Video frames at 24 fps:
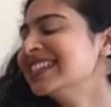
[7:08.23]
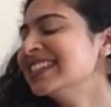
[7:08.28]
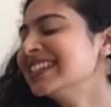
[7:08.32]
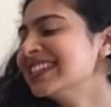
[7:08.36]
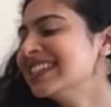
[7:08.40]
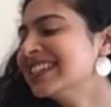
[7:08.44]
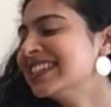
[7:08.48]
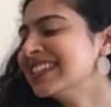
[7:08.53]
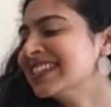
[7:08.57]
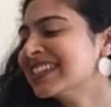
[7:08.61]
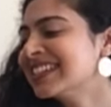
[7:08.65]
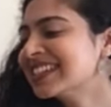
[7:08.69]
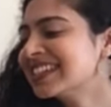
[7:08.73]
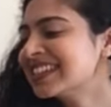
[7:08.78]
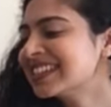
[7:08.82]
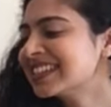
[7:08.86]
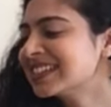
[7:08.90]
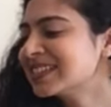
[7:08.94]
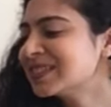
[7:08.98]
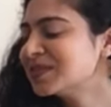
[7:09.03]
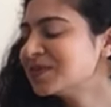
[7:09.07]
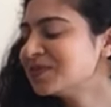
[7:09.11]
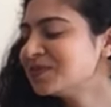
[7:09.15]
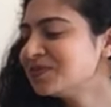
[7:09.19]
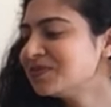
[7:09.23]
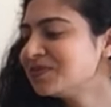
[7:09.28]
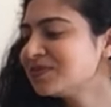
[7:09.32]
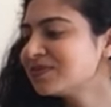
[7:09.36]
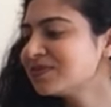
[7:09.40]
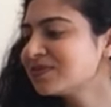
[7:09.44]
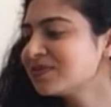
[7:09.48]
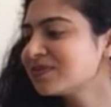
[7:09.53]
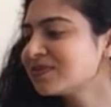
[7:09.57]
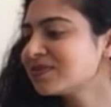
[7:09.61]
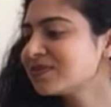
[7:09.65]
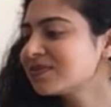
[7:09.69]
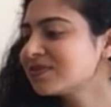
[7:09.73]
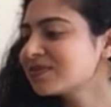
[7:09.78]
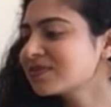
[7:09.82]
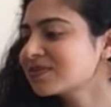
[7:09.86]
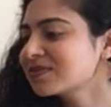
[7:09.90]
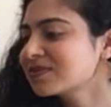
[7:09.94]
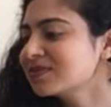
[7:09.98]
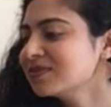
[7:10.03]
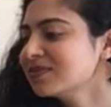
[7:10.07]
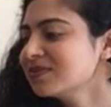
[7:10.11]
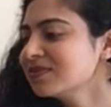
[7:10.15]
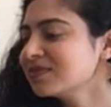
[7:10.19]

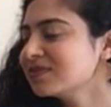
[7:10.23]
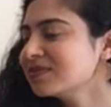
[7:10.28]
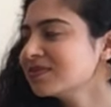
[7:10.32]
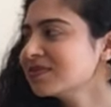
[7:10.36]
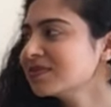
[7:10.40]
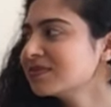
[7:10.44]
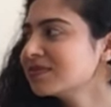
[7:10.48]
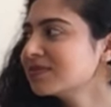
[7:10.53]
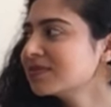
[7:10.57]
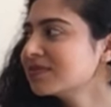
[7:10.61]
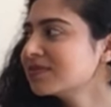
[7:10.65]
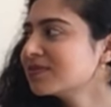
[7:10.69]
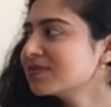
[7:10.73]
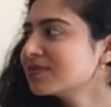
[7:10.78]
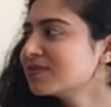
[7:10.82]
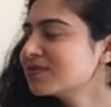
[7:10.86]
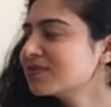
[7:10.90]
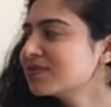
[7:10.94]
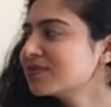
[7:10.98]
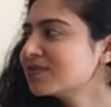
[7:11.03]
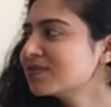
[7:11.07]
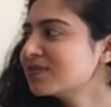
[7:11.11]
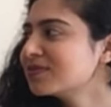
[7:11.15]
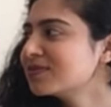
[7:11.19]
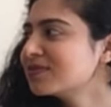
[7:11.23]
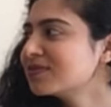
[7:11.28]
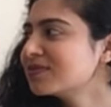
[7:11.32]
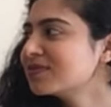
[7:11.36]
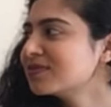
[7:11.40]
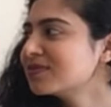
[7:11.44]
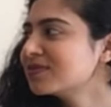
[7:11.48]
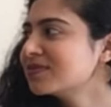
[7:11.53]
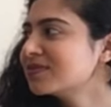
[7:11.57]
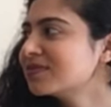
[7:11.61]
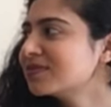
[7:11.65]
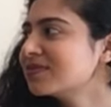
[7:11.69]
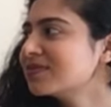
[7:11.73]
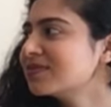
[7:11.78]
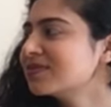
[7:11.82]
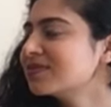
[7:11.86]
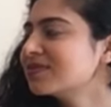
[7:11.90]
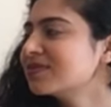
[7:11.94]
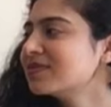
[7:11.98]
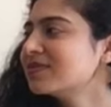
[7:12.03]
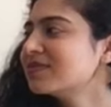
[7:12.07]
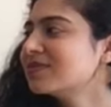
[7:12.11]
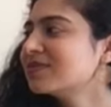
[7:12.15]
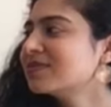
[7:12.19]

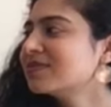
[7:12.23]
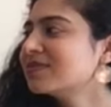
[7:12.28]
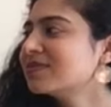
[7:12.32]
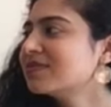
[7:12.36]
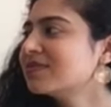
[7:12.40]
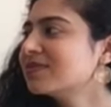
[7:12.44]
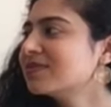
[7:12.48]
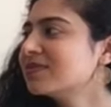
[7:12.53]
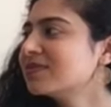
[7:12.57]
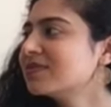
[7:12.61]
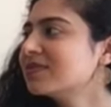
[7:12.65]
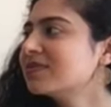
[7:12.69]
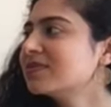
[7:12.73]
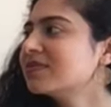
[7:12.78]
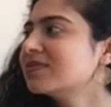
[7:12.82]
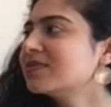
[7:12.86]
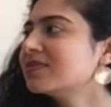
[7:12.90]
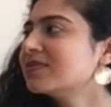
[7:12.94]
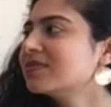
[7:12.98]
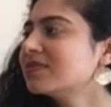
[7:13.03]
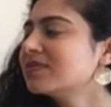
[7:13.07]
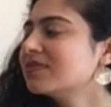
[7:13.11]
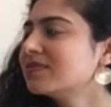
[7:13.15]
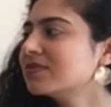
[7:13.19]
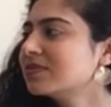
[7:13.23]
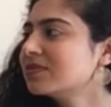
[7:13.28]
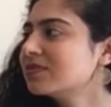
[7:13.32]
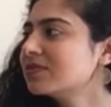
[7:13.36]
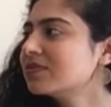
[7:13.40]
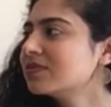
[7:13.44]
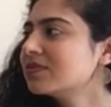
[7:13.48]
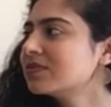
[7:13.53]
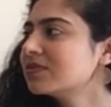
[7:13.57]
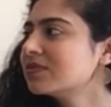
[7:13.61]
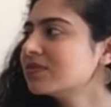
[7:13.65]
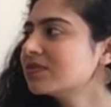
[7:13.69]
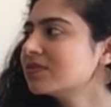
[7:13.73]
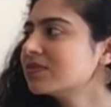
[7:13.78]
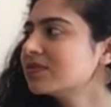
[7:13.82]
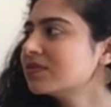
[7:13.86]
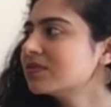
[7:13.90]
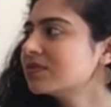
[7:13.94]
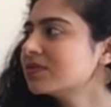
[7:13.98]
The person shown says nothing.